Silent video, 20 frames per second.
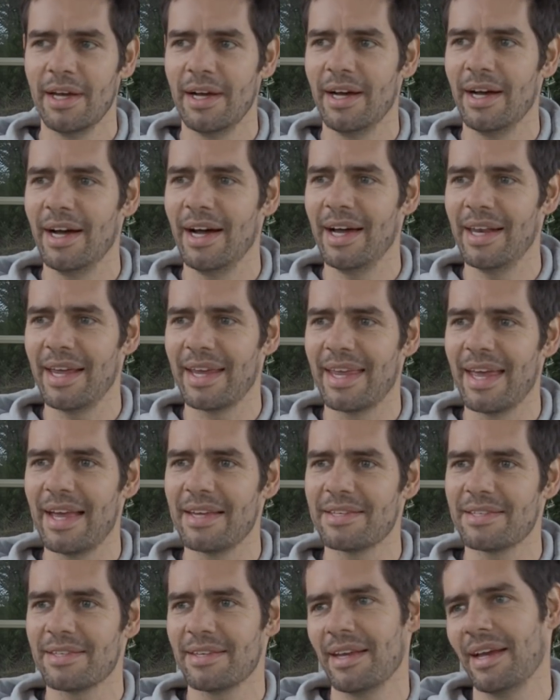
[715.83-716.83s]
And I
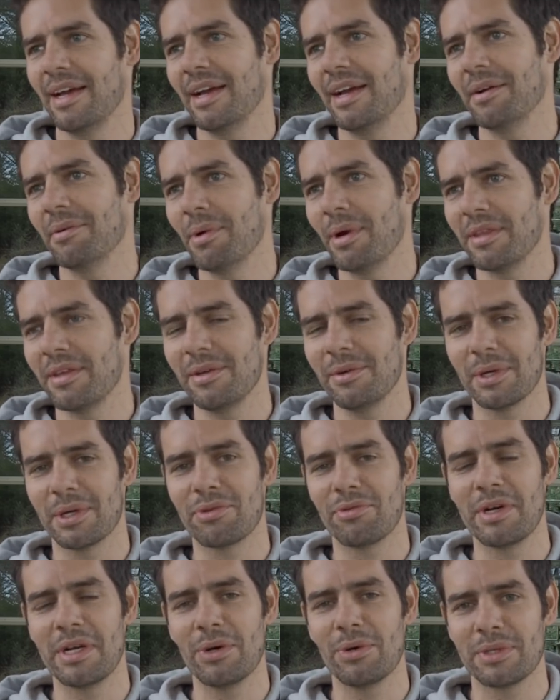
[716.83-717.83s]
guess whether you
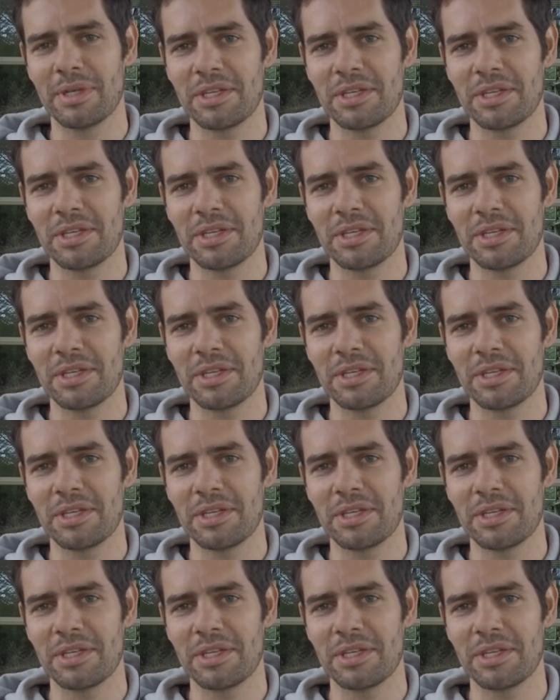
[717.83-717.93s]
agree or